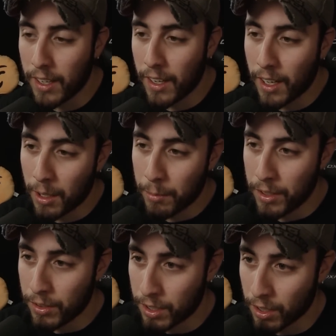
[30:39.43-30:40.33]

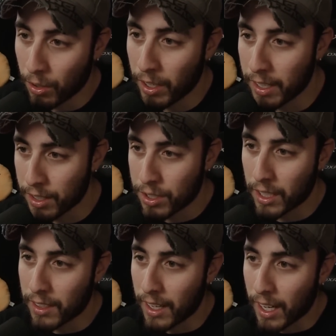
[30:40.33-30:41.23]
and you can go ahead and
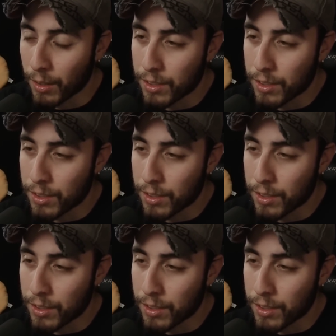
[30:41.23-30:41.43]
check that out.